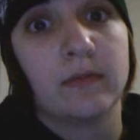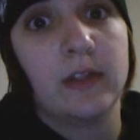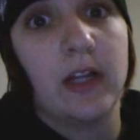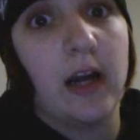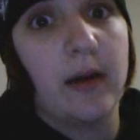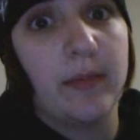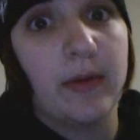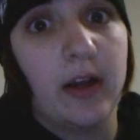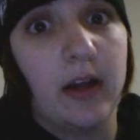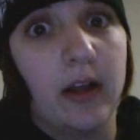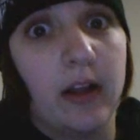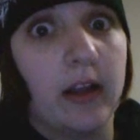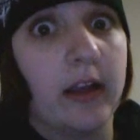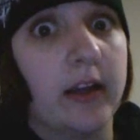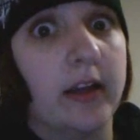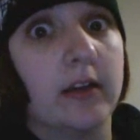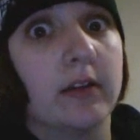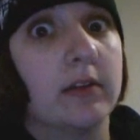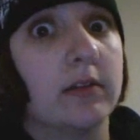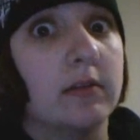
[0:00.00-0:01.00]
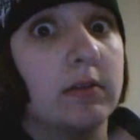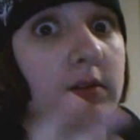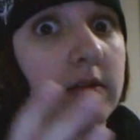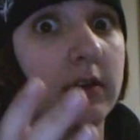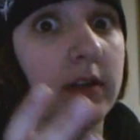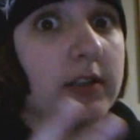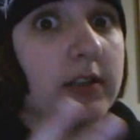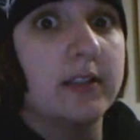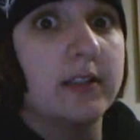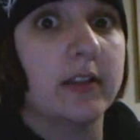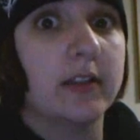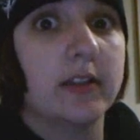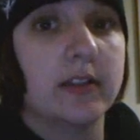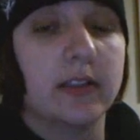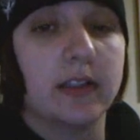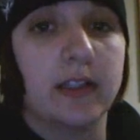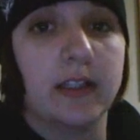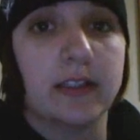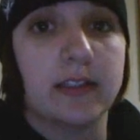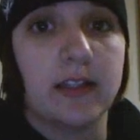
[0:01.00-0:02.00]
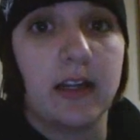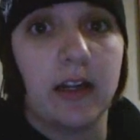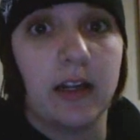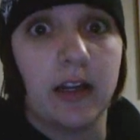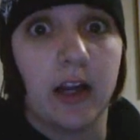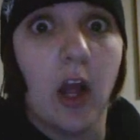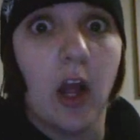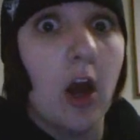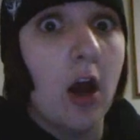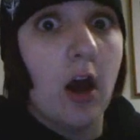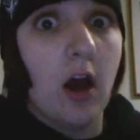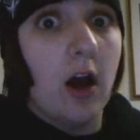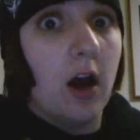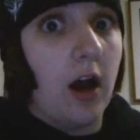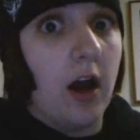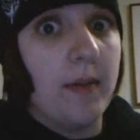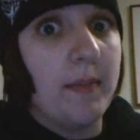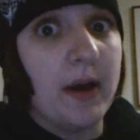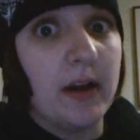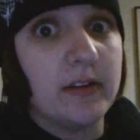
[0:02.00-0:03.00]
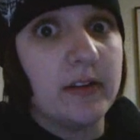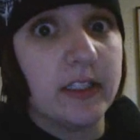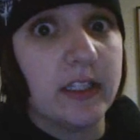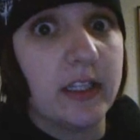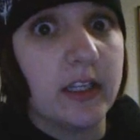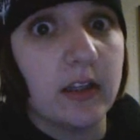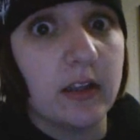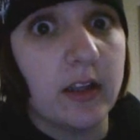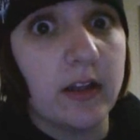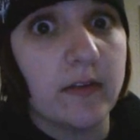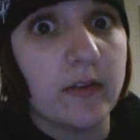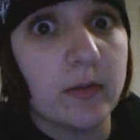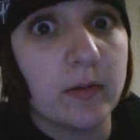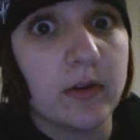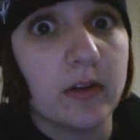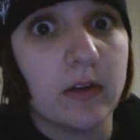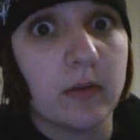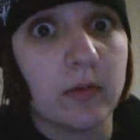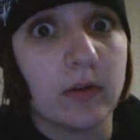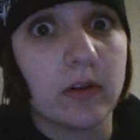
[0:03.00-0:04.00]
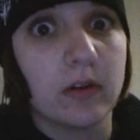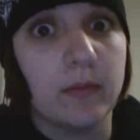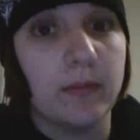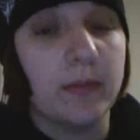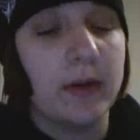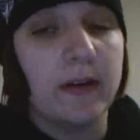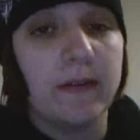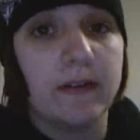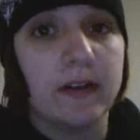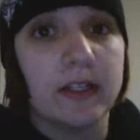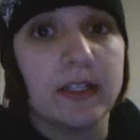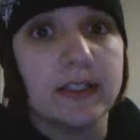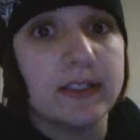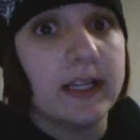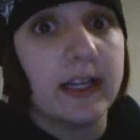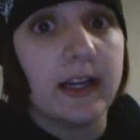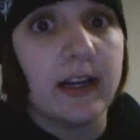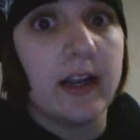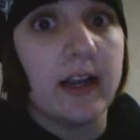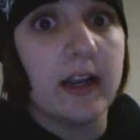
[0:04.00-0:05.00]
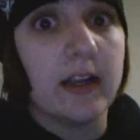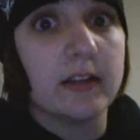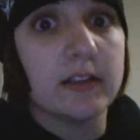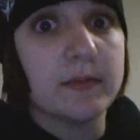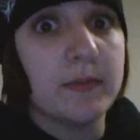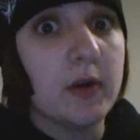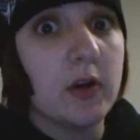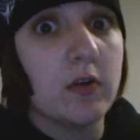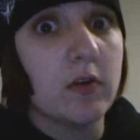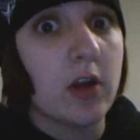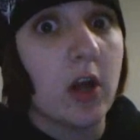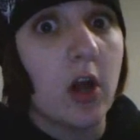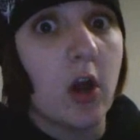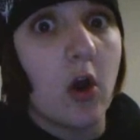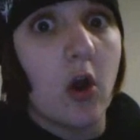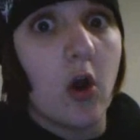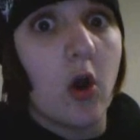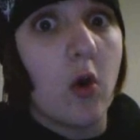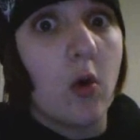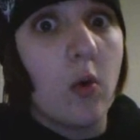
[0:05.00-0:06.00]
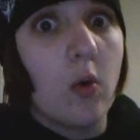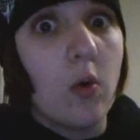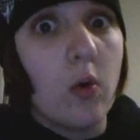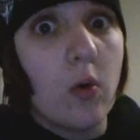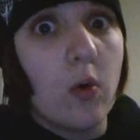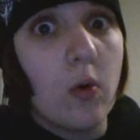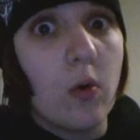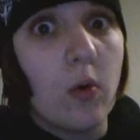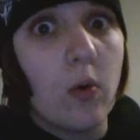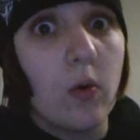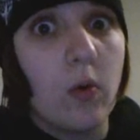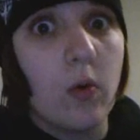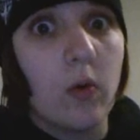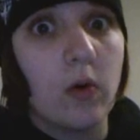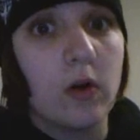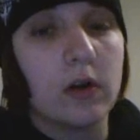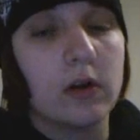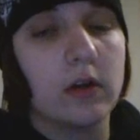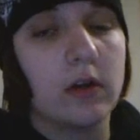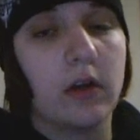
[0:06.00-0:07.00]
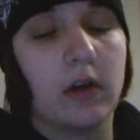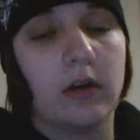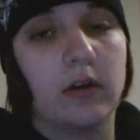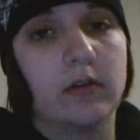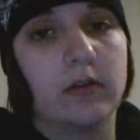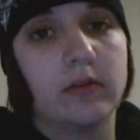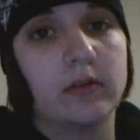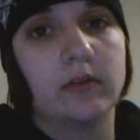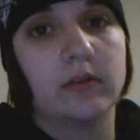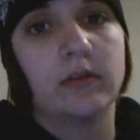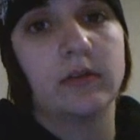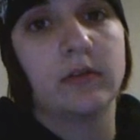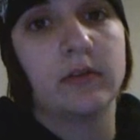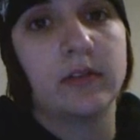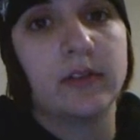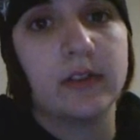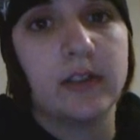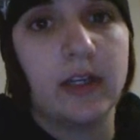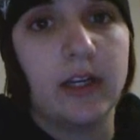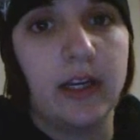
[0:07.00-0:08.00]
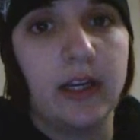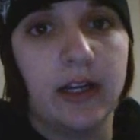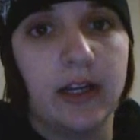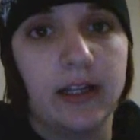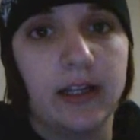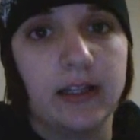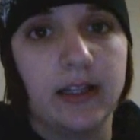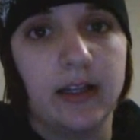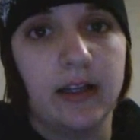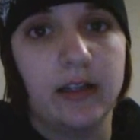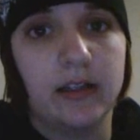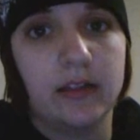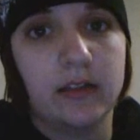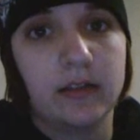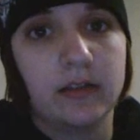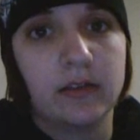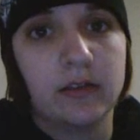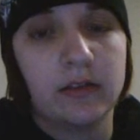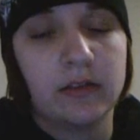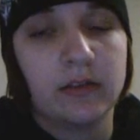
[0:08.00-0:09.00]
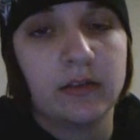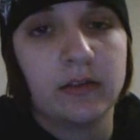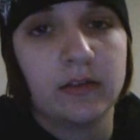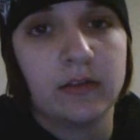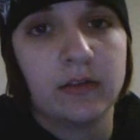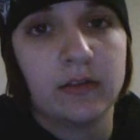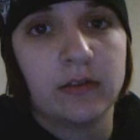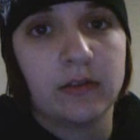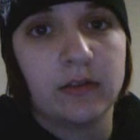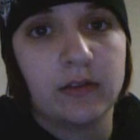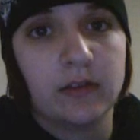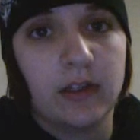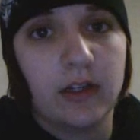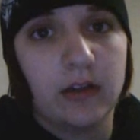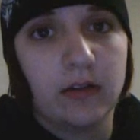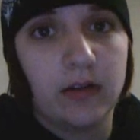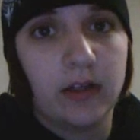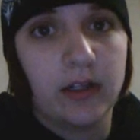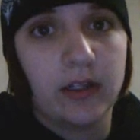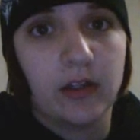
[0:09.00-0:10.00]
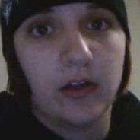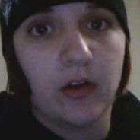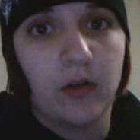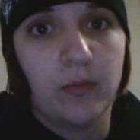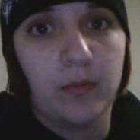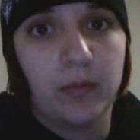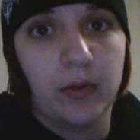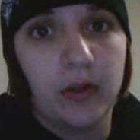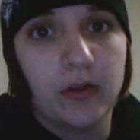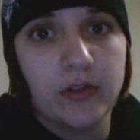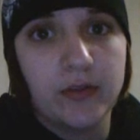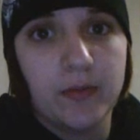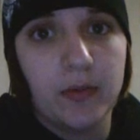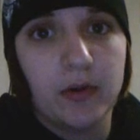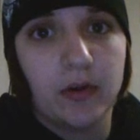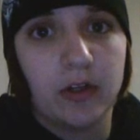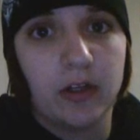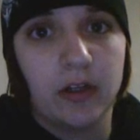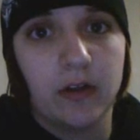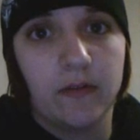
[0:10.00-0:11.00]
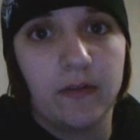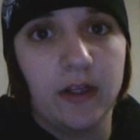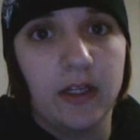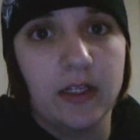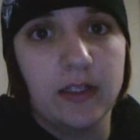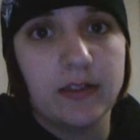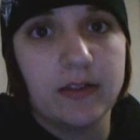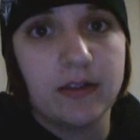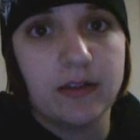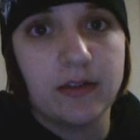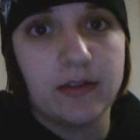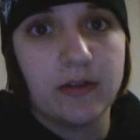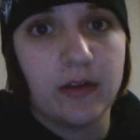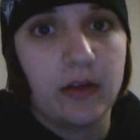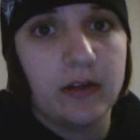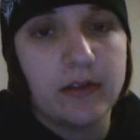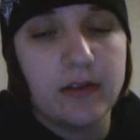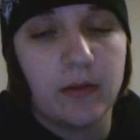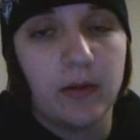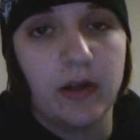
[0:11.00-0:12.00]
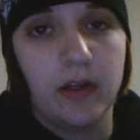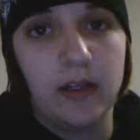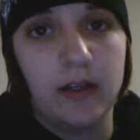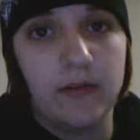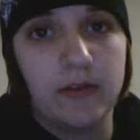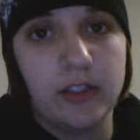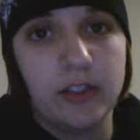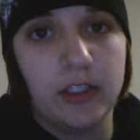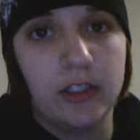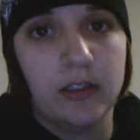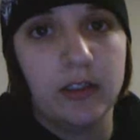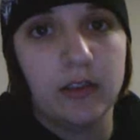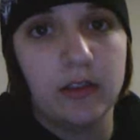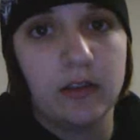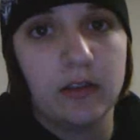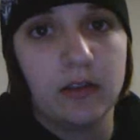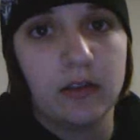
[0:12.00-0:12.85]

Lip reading: Now, I'm not, like, seriously, it's not like, I'm out to kill everyone in the world with my fucking secondhand smoke. Woo! No. It ain't like that. I don't, like, go blow smoke in your face, so I don't see why you give a shit.